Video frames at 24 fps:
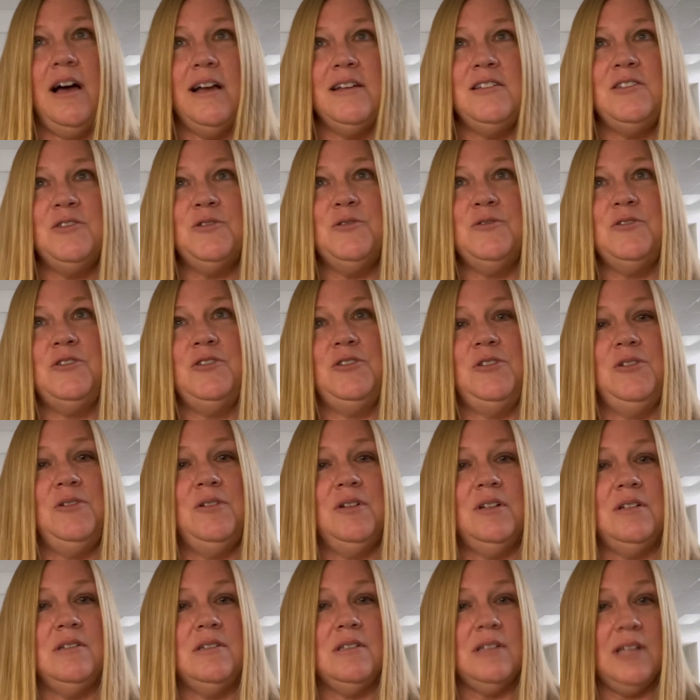school
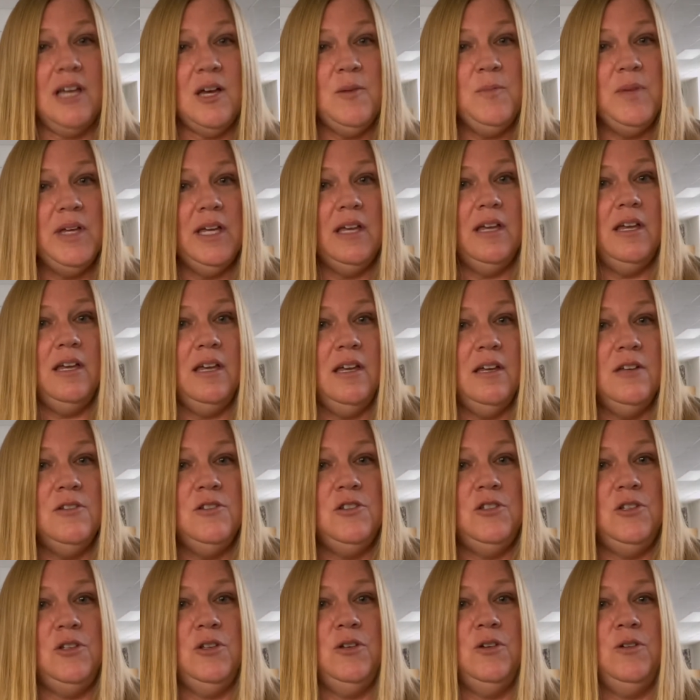students coming
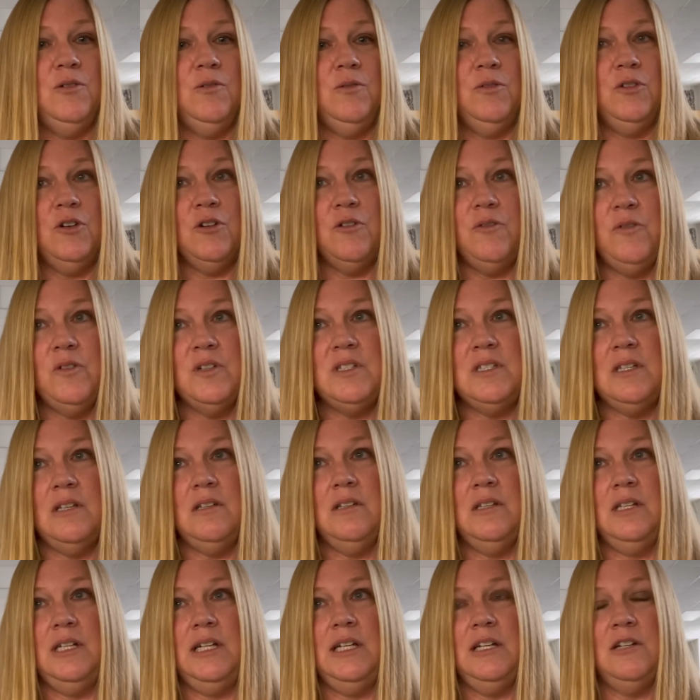into their
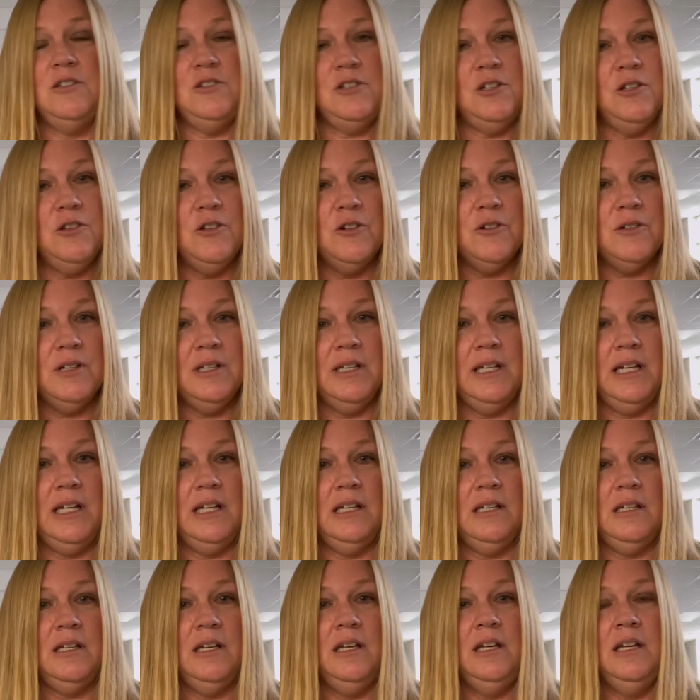facility, into their
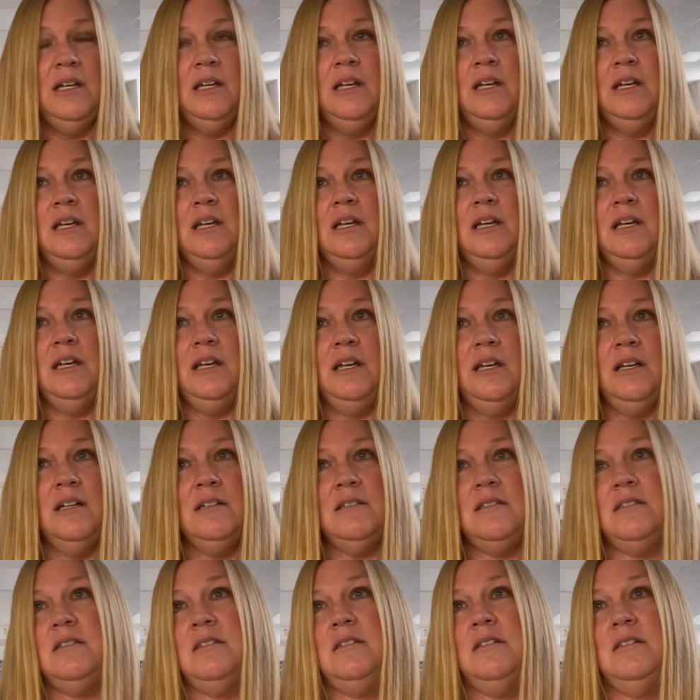clinic.
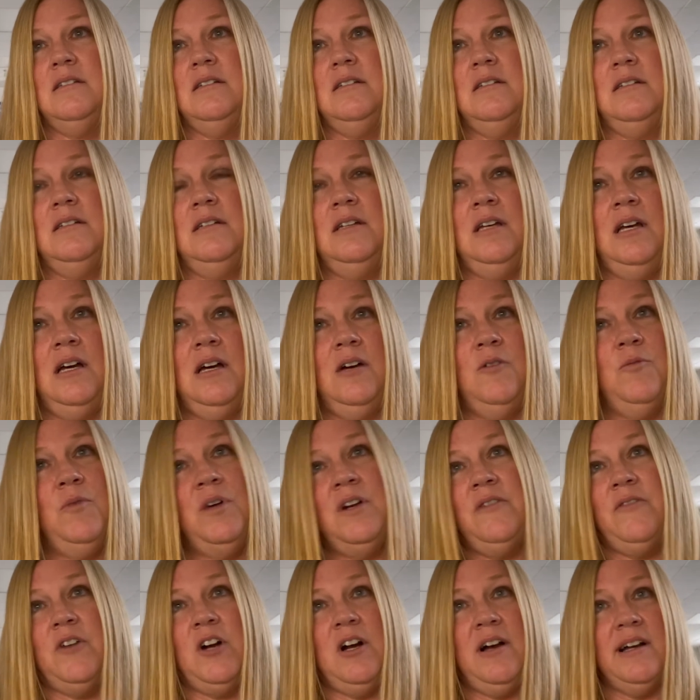It's one
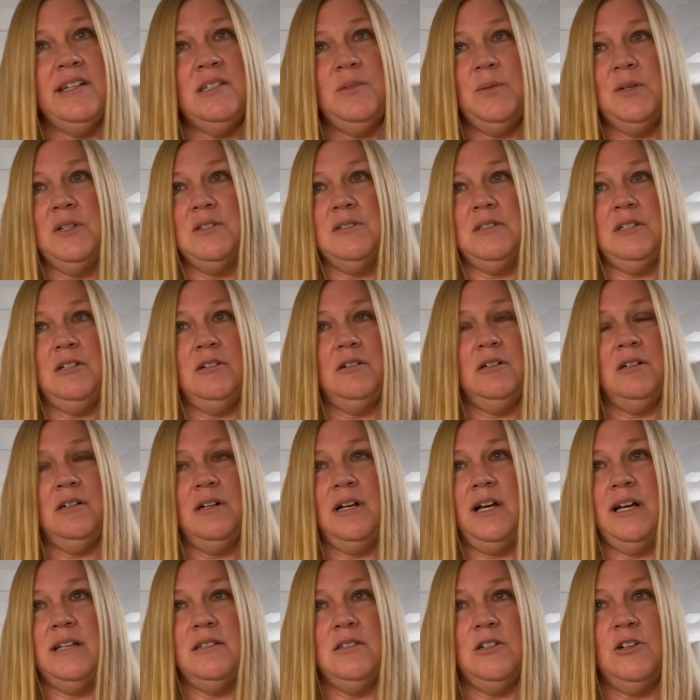of our hospitals here
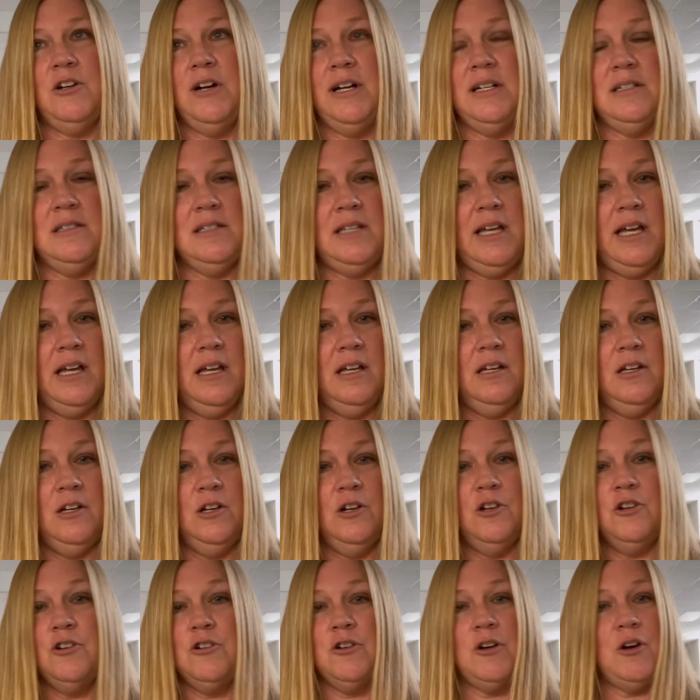has a great saying,
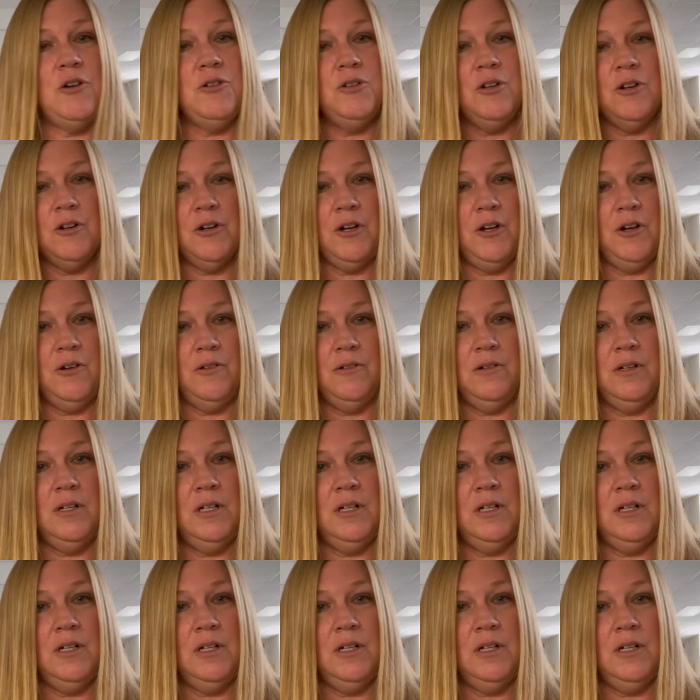grow your own.